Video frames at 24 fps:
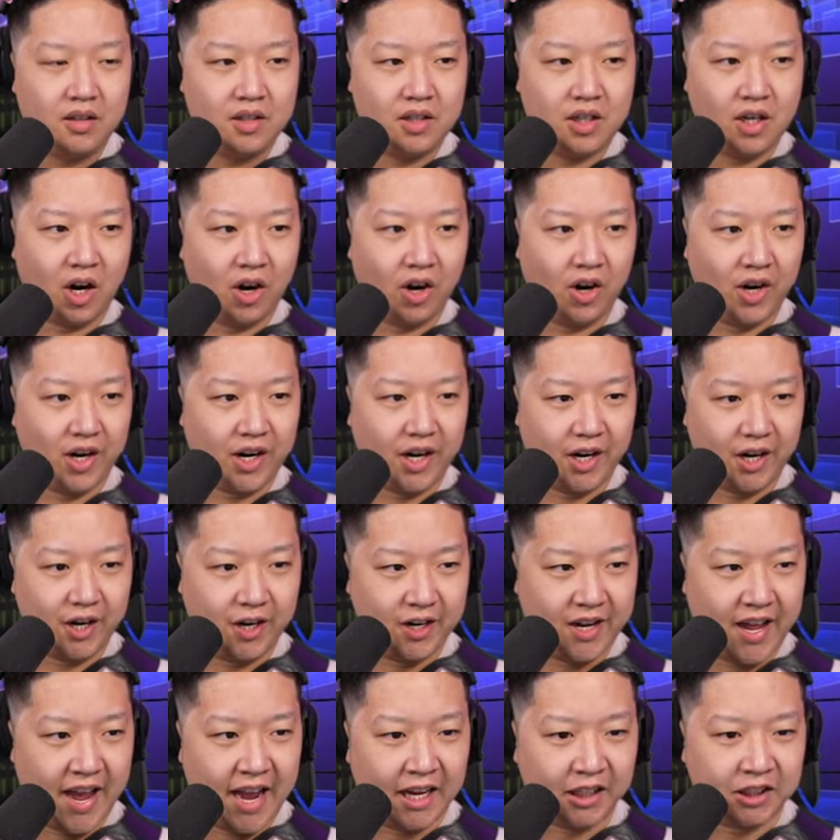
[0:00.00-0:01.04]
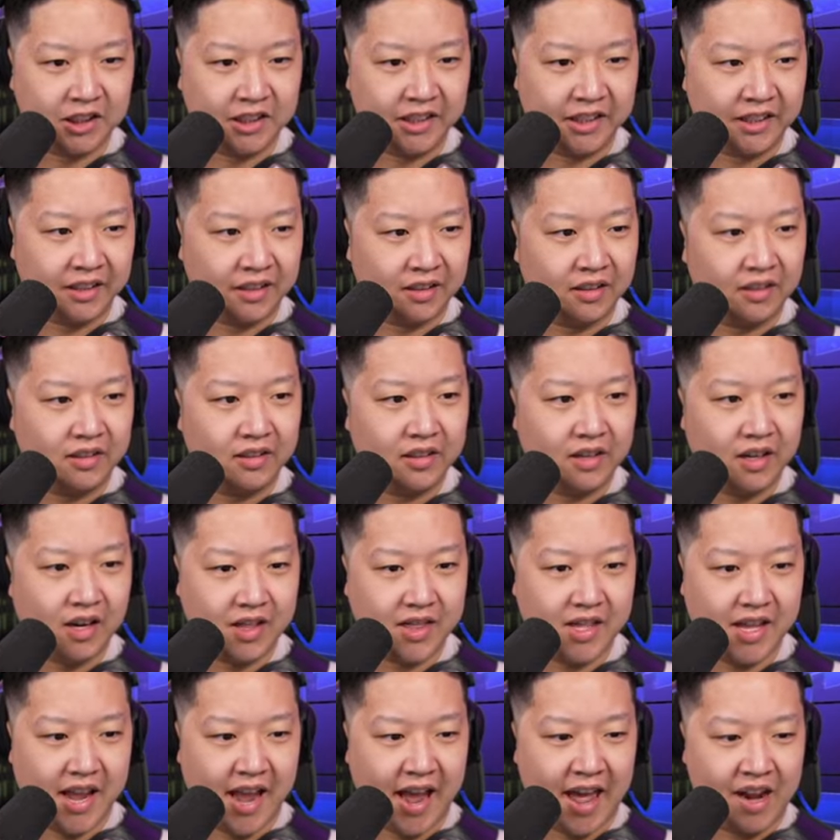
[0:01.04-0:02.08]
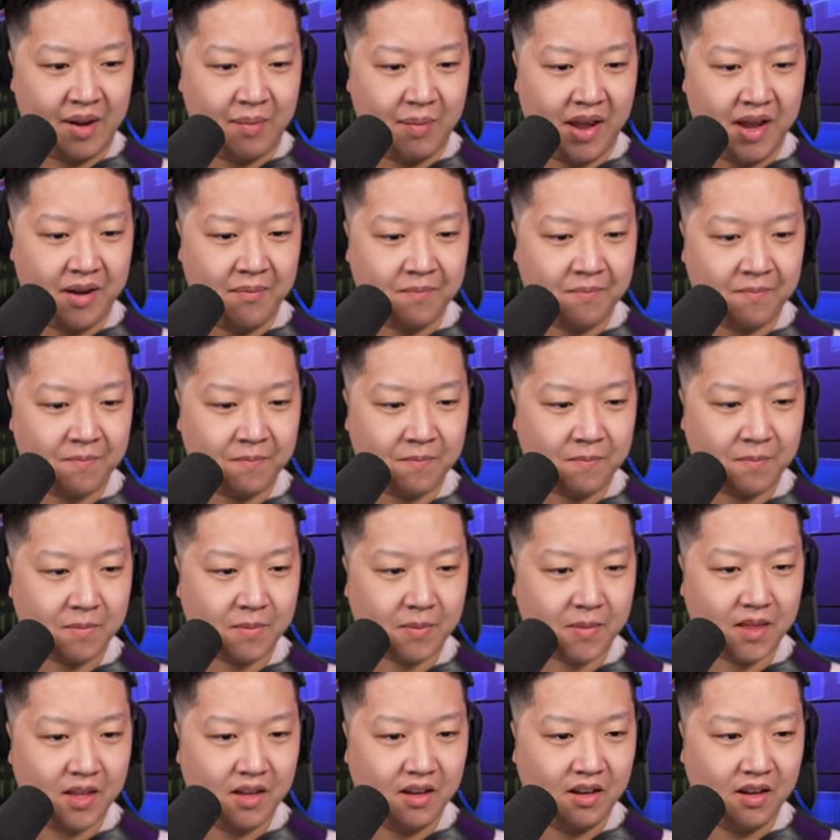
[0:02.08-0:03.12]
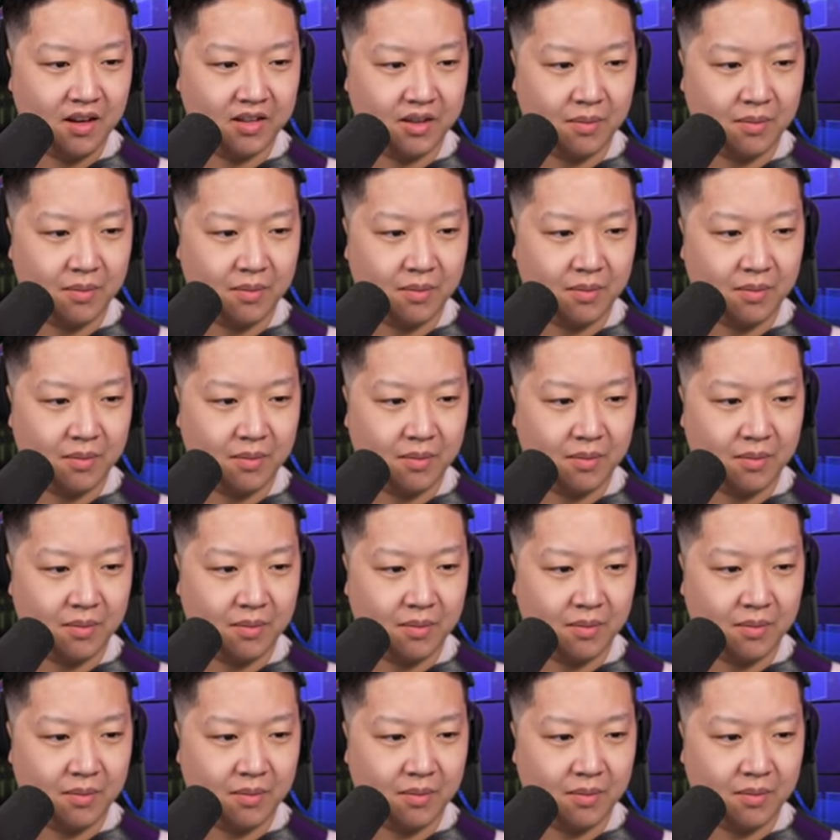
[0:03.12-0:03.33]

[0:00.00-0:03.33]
Tara Kardashian got the anime, got the